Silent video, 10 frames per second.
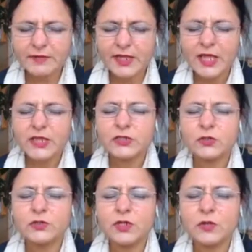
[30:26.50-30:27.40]
you
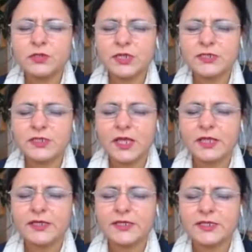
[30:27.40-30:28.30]
notice
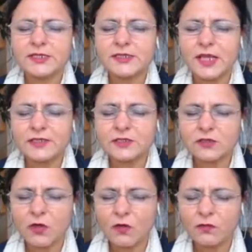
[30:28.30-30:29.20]
there's a sense
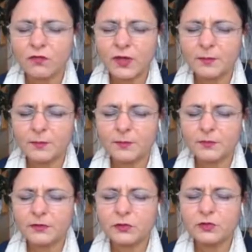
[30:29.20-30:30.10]
of
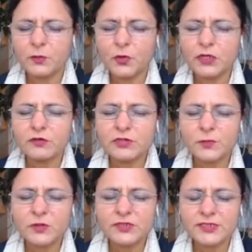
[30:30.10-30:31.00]
the body
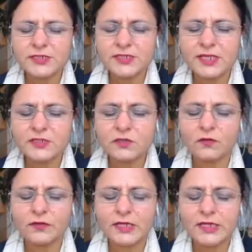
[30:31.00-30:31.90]
response. There's a sense of
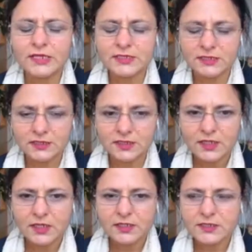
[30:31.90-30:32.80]
ease.
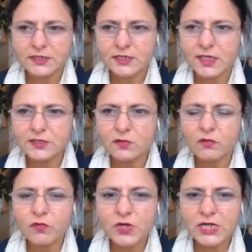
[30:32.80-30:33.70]
There's a sense of
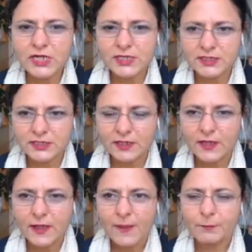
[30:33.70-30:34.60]
release
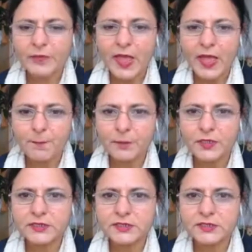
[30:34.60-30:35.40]
that happens